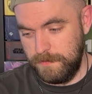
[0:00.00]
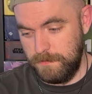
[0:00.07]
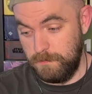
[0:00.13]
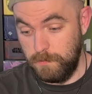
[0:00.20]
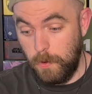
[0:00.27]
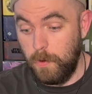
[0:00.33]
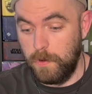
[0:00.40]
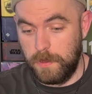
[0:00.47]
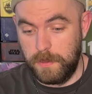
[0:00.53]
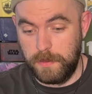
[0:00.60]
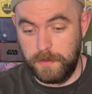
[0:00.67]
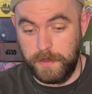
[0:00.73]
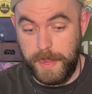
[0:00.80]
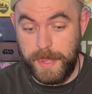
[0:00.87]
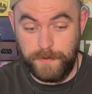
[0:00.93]
more.
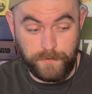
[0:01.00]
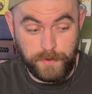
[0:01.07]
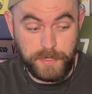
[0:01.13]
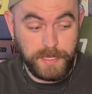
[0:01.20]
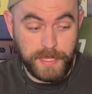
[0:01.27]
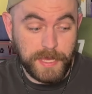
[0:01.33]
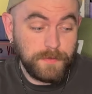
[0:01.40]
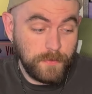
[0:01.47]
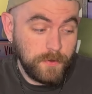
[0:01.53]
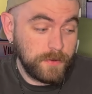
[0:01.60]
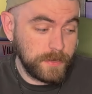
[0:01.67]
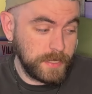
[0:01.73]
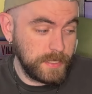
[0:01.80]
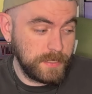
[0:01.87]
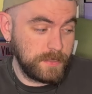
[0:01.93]
And really, that more
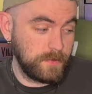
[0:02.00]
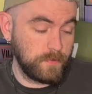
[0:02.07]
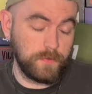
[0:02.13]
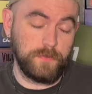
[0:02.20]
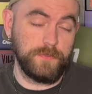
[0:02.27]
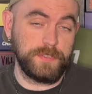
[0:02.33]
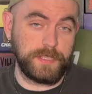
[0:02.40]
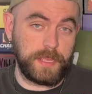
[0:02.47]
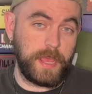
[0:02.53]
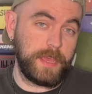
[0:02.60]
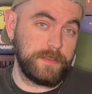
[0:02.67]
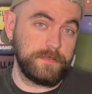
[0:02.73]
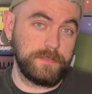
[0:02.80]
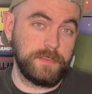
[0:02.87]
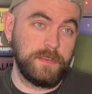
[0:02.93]
is the rules,
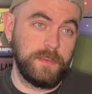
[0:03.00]
and